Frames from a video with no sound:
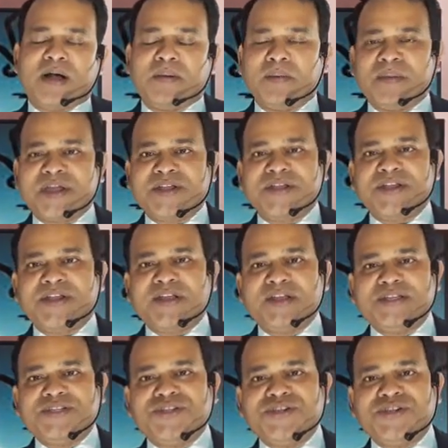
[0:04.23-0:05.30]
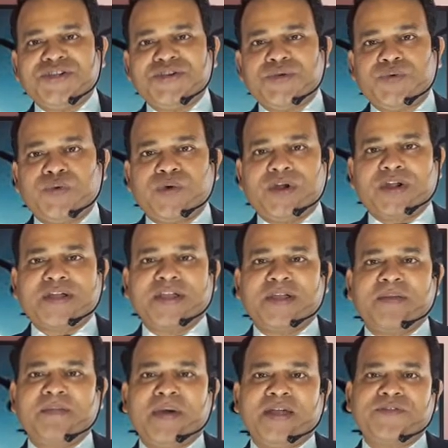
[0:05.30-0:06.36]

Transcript: I'm a mechanical engineer working in